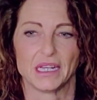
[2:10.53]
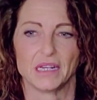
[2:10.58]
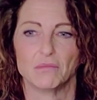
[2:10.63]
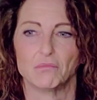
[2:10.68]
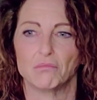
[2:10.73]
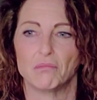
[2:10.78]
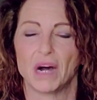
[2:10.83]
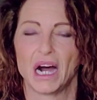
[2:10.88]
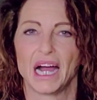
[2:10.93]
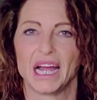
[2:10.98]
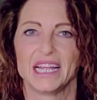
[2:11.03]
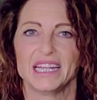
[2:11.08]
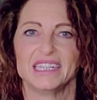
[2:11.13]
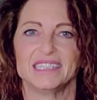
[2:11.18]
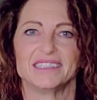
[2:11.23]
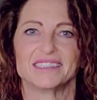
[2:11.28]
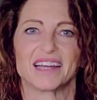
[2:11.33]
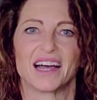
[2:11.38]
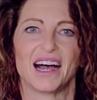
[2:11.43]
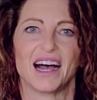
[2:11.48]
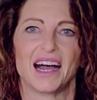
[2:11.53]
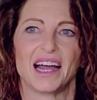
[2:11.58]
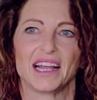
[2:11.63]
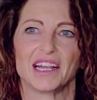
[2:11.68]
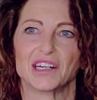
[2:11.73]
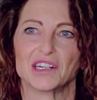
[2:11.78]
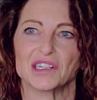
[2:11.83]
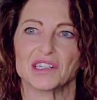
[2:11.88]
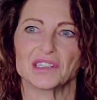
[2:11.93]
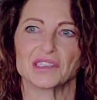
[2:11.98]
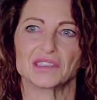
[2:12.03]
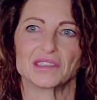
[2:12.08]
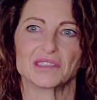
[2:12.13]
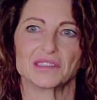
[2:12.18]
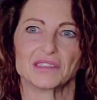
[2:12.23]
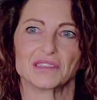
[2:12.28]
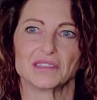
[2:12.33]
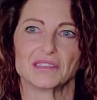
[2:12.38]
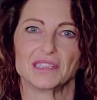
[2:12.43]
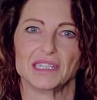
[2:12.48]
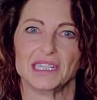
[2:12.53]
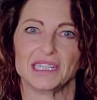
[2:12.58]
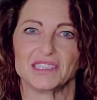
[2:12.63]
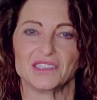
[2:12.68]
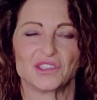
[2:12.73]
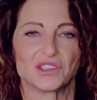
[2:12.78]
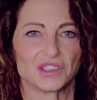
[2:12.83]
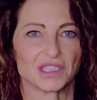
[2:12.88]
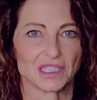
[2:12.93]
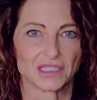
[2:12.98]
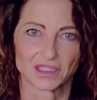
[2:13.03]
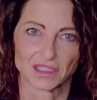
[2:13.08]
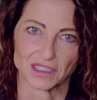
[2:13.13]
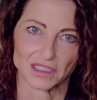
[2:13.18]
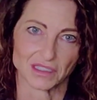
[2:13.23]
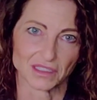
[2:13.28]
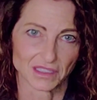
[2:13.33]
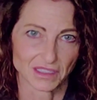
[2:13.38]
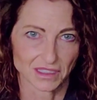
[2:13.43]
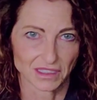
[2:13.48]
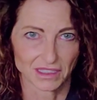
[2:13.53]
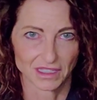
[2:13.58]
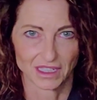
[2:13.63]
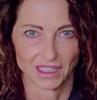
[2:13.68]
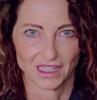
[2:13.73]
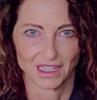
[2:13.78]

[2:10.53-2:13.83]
my entire existence